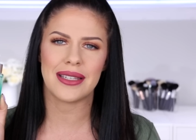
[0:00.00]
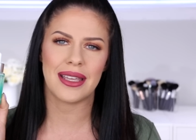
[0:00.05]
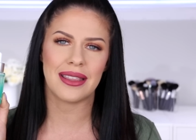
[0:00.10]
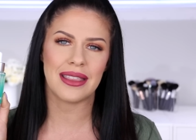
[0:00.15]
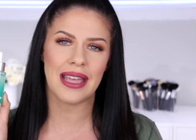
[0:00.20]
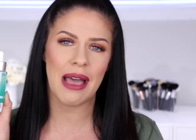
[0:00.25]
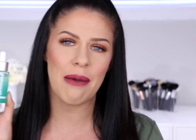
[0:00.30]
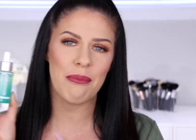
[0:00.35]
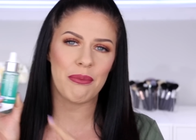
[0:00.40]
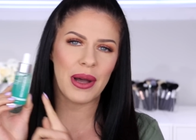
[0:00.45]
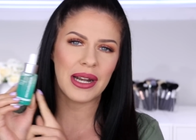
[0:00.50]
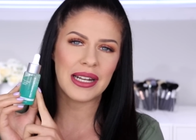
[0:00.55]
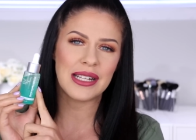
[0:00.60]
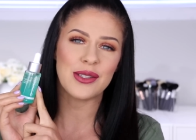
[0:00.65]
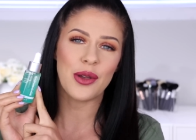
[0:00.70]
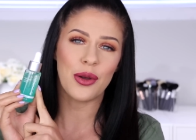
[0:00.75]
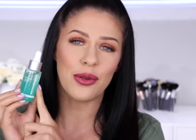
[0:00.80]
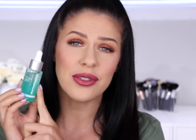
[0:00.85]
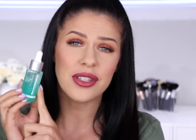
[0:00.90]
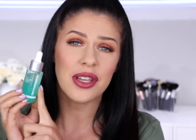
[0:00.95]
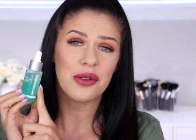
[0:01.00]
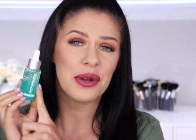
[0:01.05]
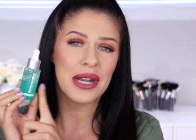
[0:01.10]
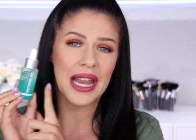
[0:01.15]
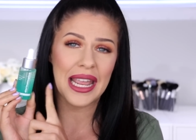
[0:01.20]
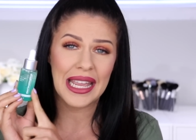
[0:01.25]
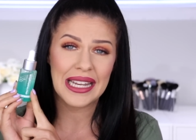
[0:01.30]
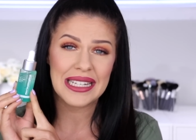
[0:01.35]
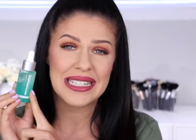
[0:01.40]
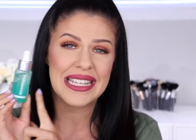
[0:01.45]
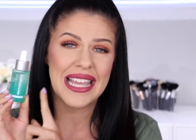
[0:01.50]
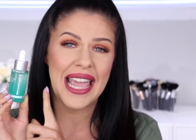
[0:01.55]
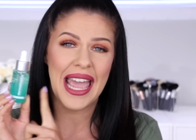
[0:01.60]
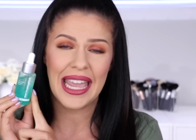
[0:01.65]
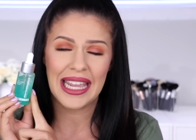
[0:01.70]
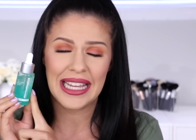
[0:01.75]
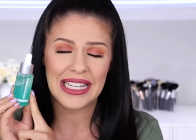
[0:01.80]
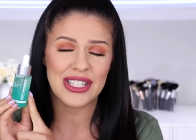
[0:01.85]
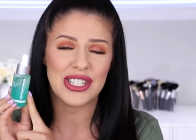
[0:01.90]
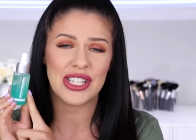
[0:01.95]
like that. But it's also an
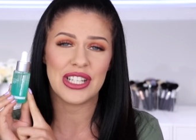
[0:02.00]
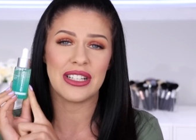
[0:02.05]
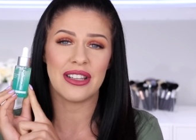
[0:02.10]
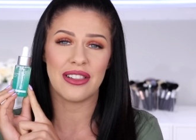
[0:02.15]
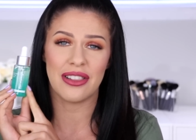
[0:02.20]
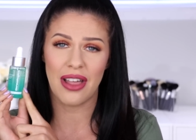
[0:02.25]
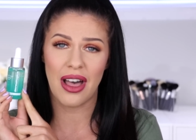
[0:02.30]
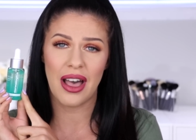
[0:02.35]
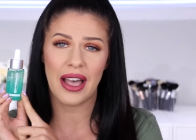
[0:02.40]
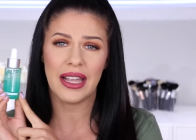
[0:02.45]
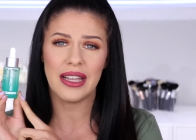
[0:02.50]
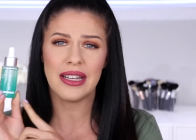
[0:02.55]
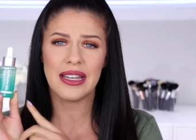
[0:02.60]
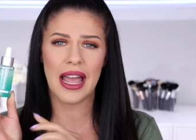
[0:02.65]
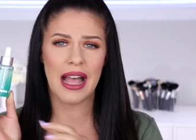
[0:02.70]
anti-aging line.